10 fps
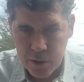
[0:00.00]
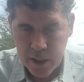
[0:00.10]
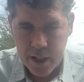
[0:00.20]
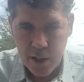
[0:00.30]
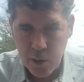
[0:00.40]
to
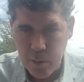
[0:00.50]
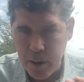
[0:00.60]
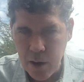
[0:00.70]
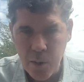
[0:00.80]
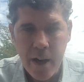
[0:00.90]
hear
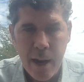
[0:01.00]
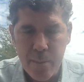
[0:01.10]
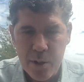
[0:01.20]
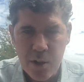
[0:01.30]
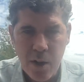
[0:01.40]
about what
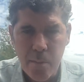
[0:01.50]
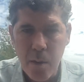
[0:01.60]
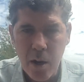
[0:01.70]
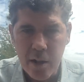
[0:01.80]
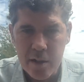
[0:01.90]
happens on
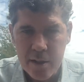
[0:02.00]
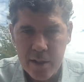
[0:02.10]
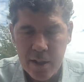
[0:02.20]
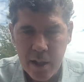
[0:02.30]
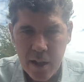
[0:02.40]
Mars.